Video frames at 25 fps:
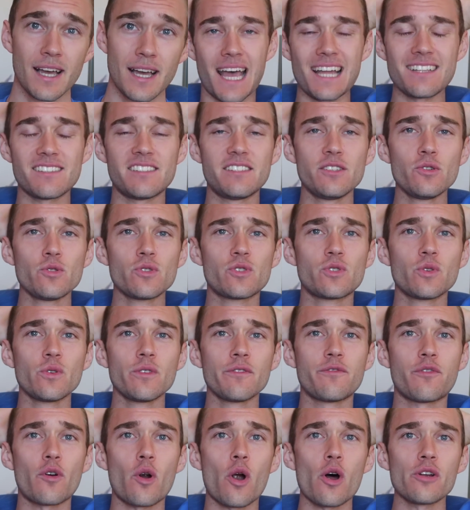and see you
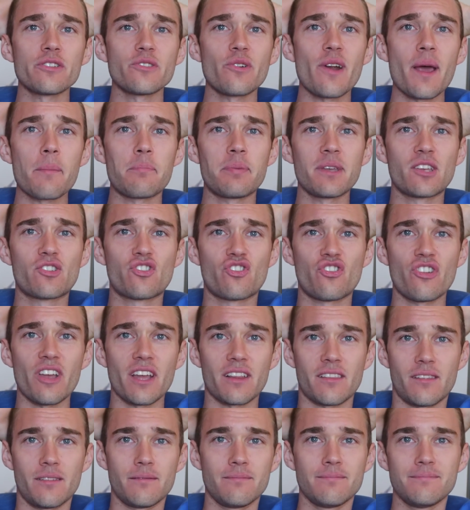soon for other epic
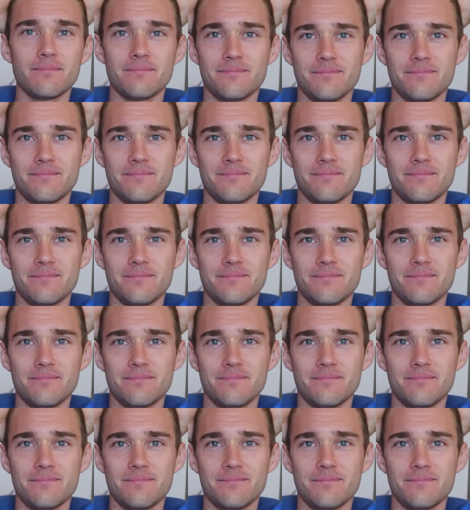shit.